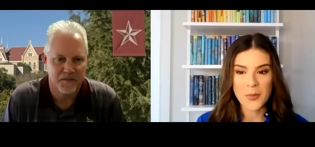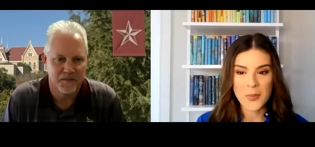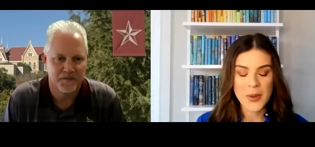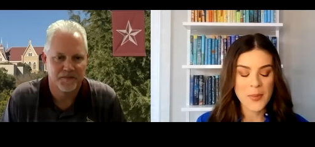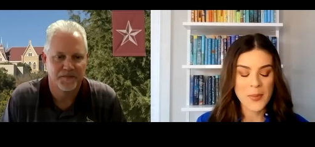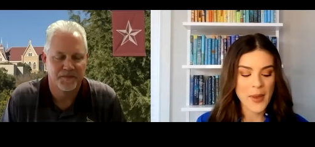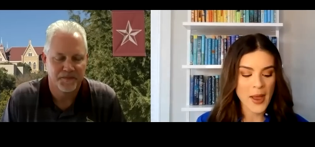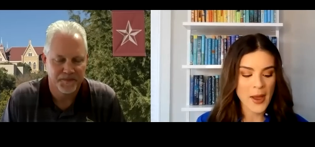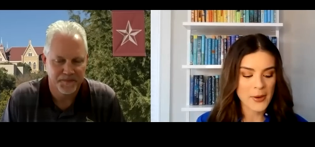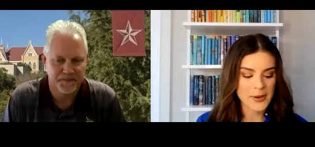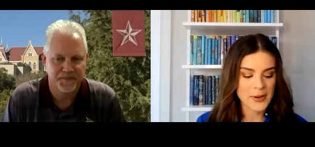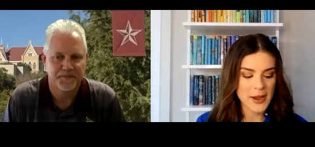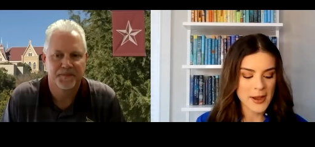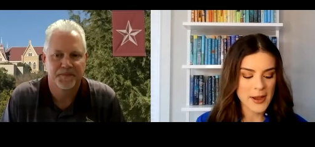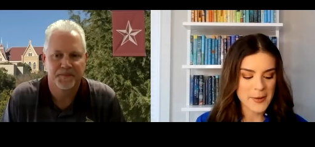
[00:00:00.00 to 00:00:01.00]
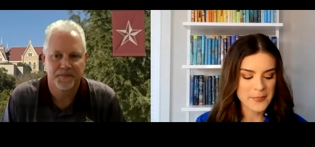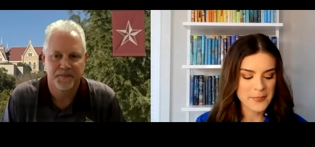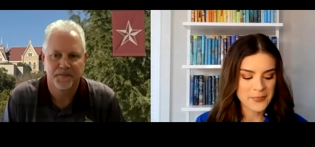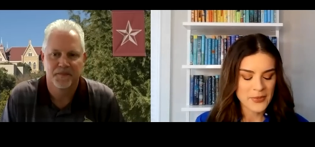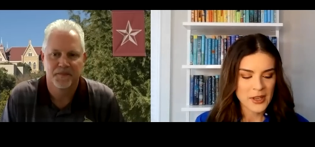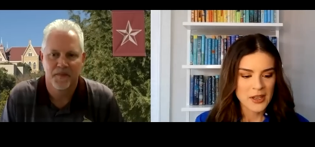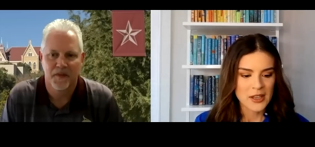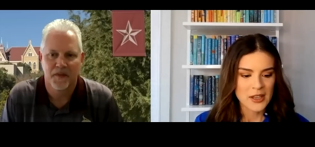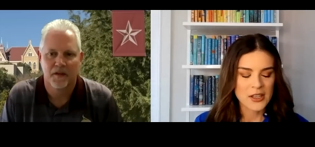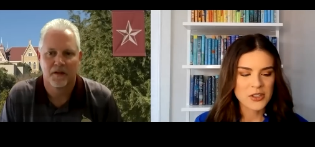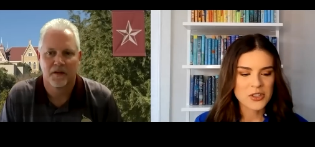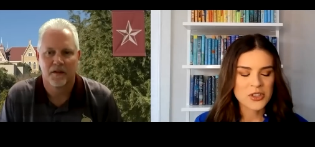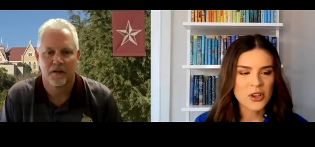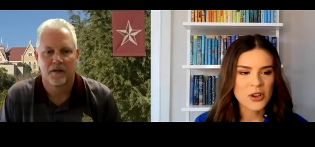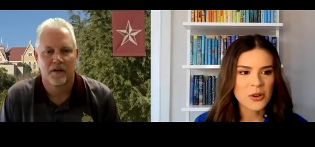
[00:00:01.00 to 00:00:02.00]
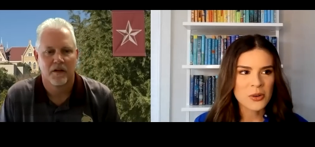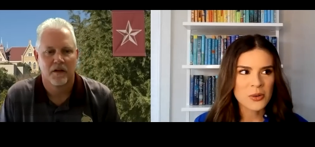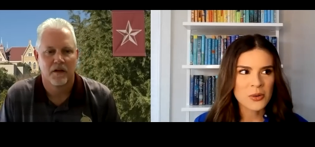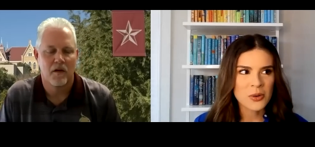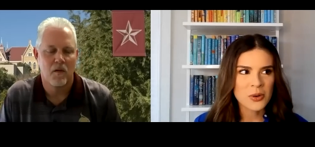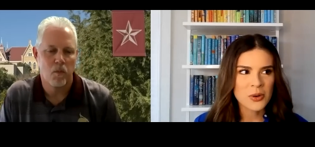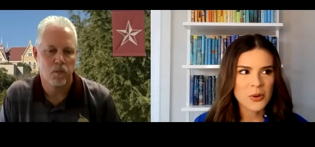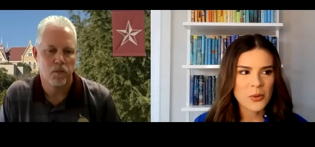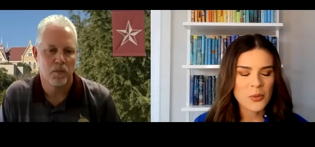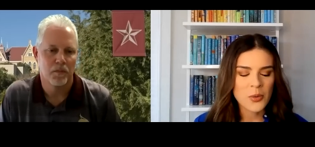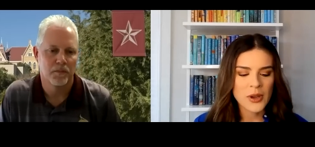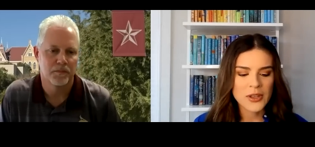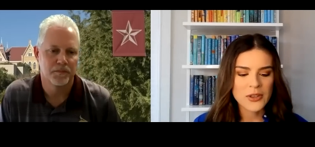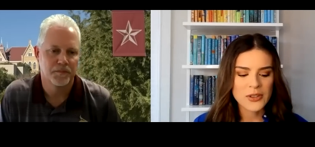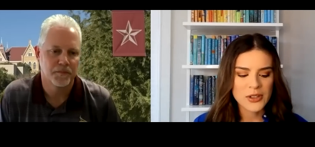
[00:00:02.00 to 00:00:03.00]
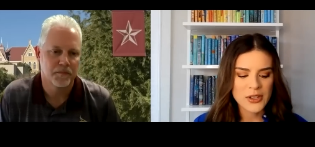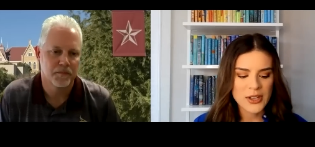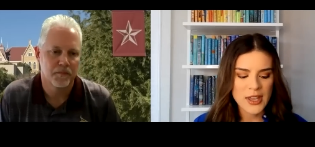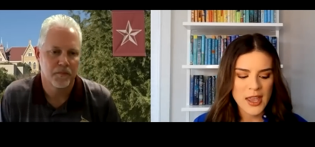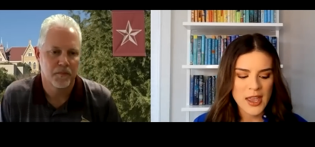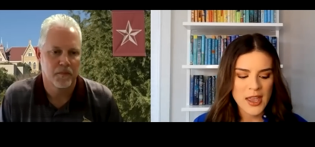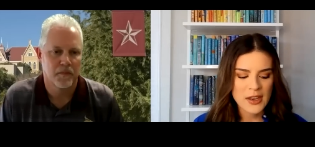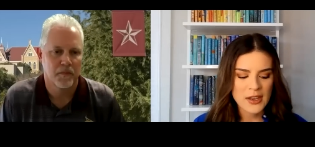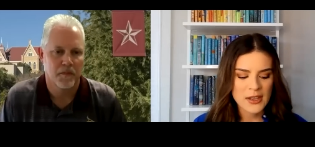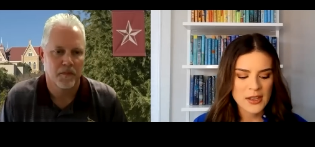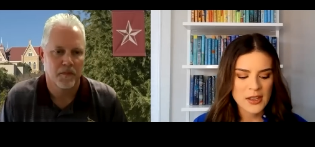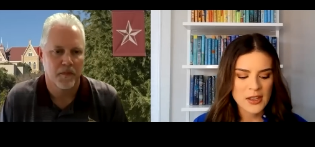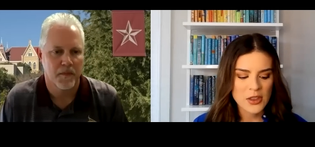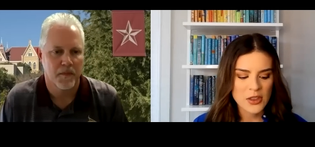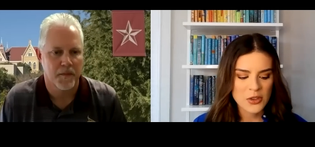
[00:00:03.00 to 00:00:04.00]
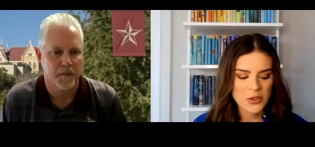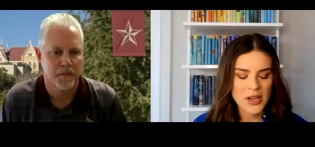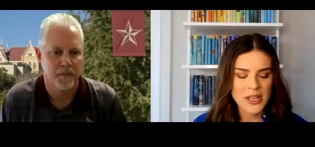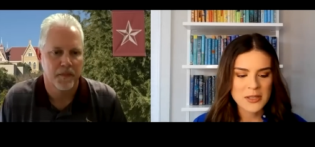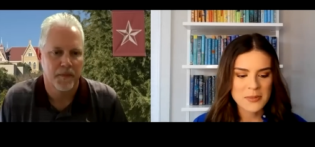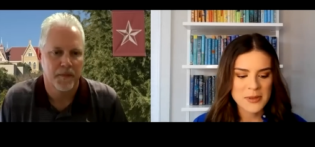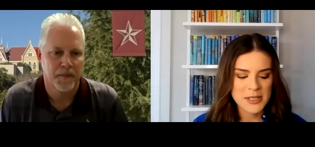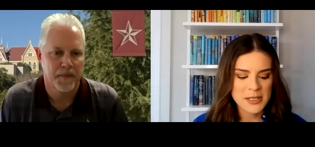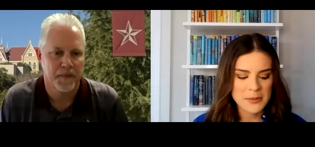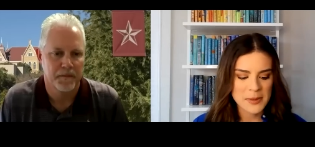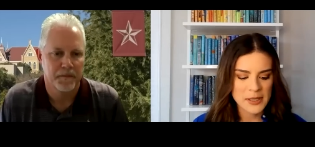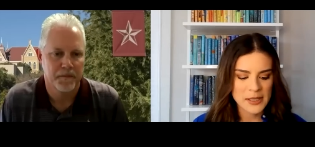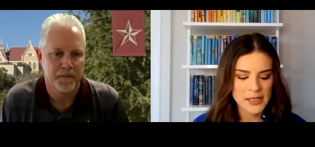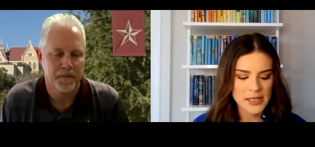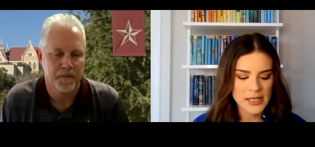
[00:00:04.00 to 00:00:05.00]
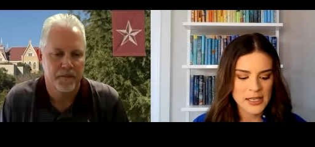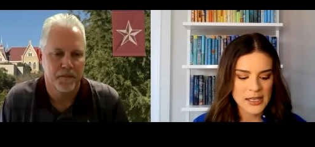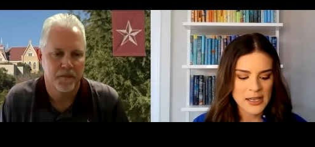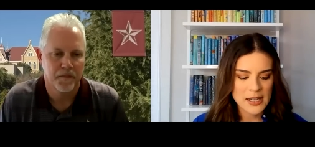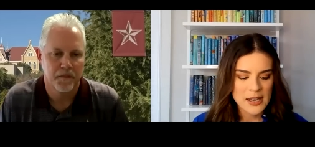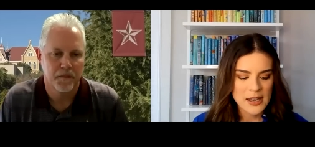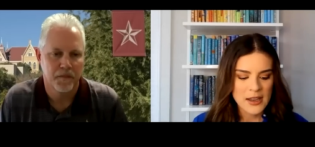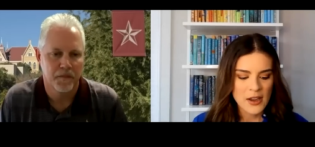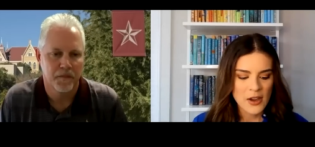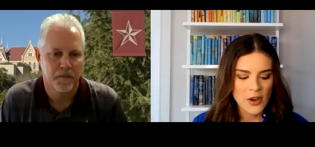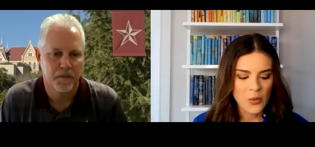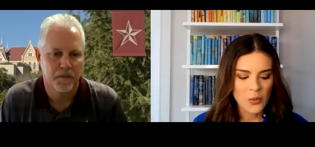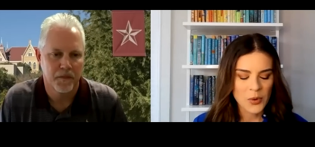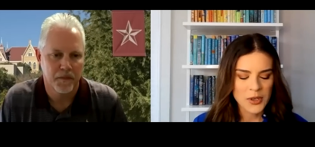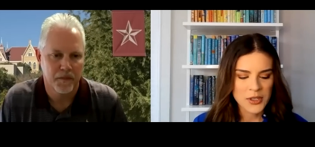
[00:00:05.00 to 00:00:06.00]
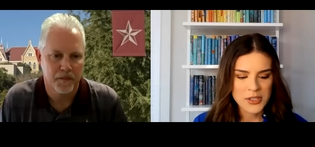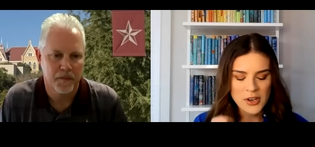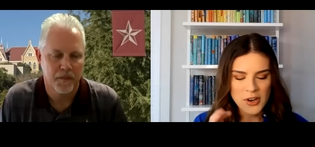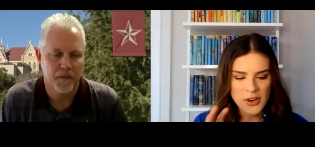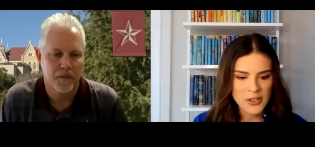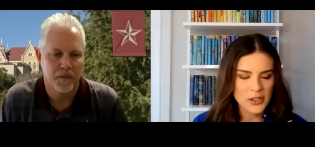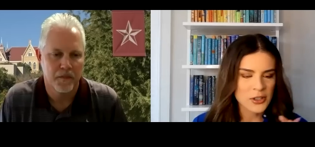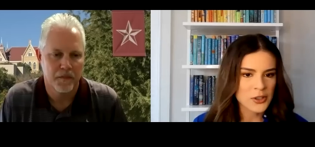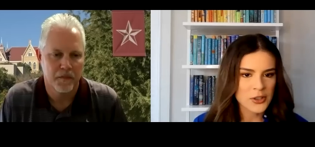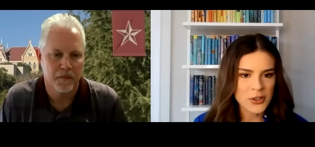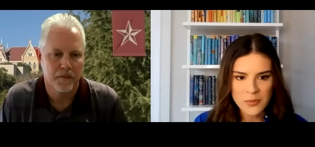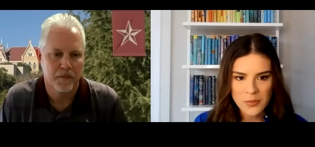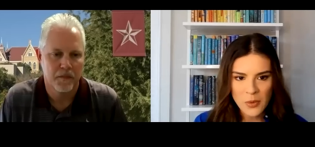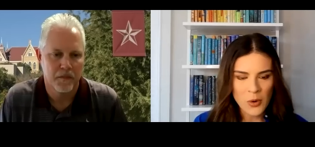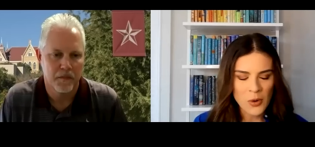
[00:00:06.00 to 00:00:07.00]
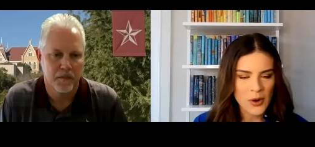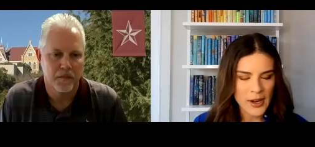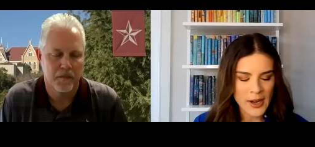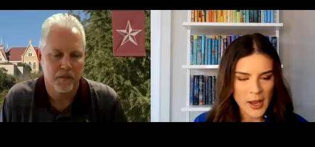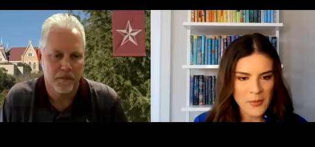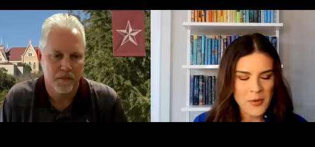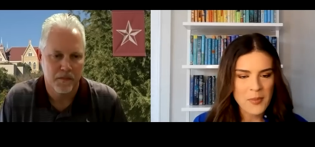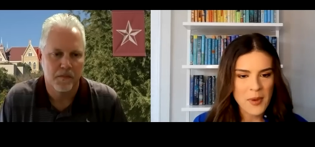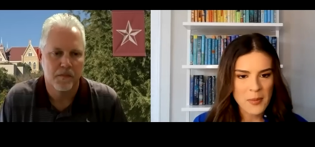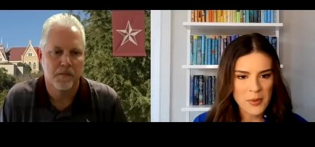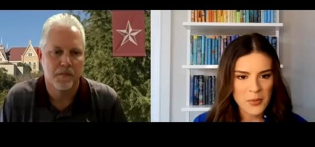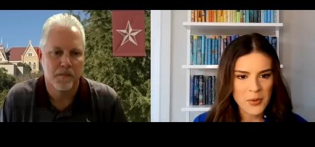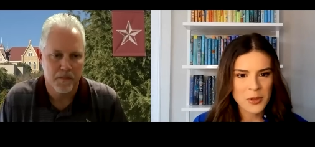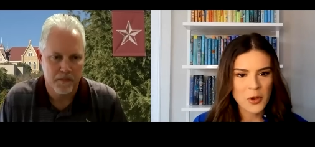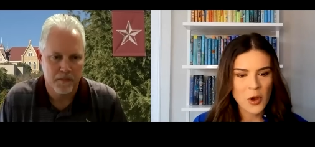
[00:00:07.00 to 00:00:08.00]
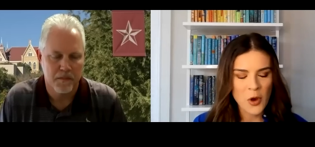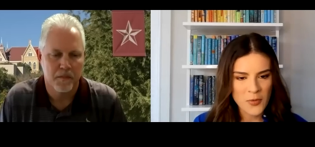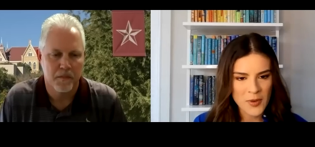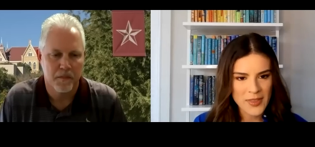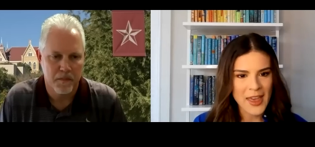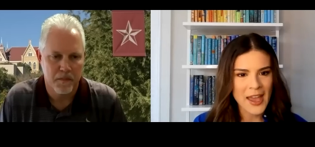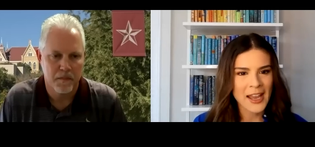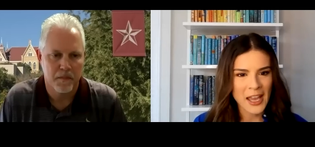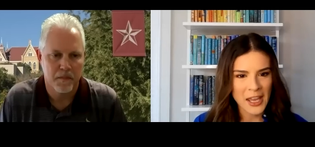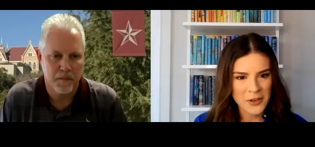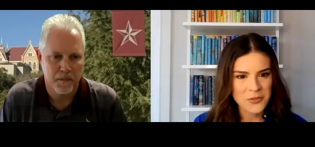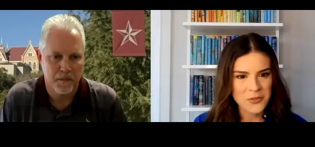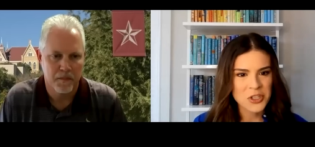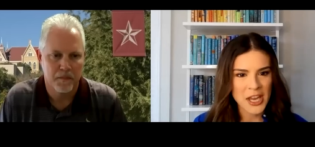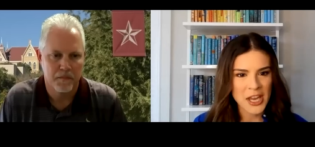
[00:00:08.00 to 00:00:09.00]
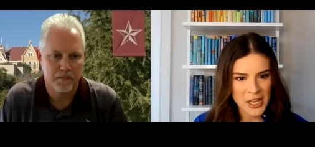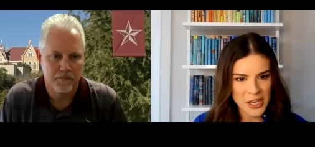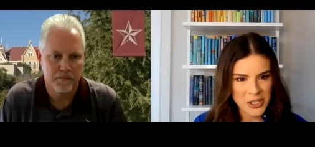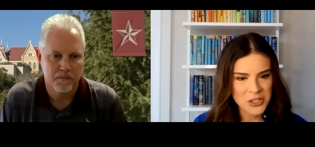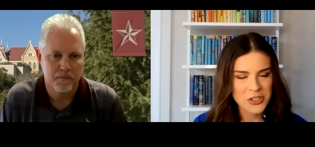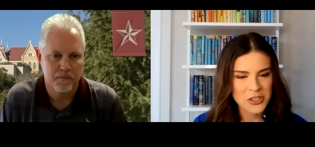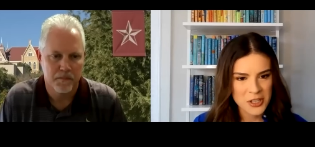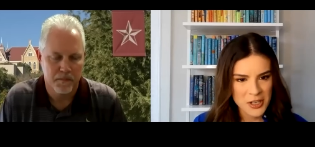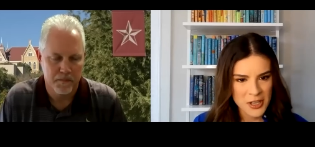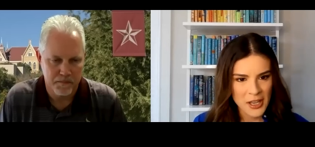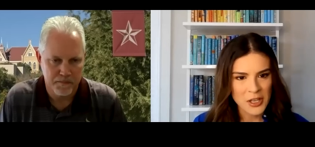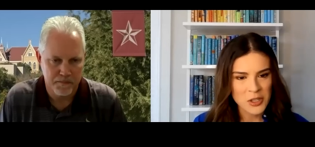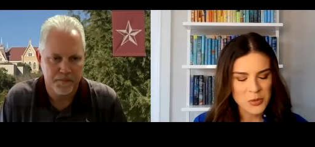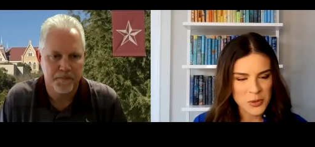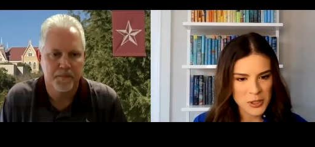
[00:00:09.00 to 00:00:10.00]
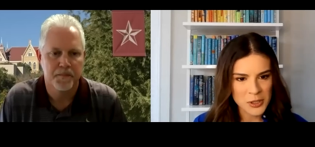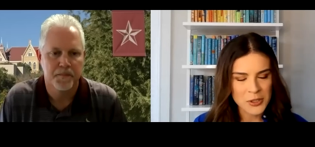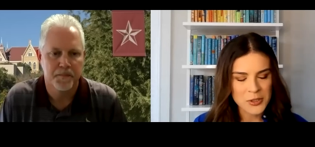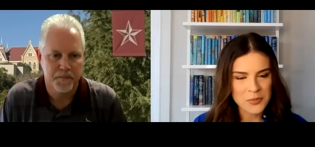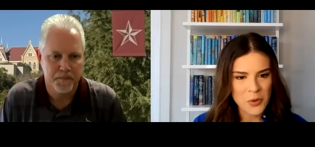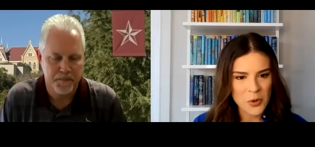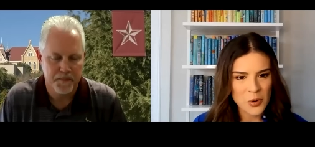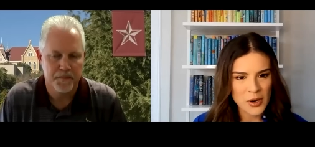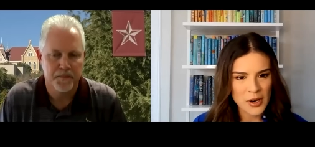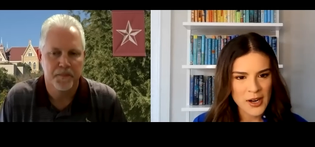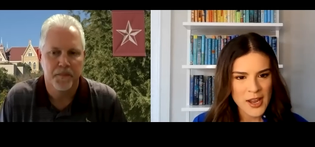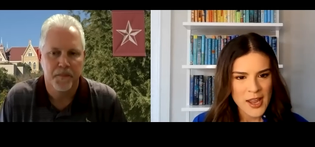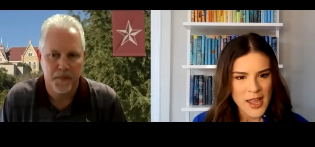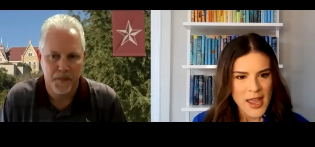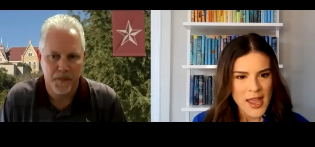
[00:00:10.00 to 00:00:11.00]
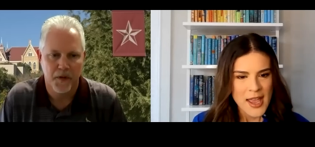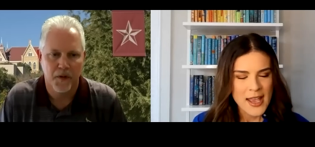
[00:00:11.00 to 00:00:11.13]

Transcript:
Speaker 1: little bit about. Um, and so when you look at transmissibility, we're starting to learn more. And I remember with COVID, that kind of changed as we learned more.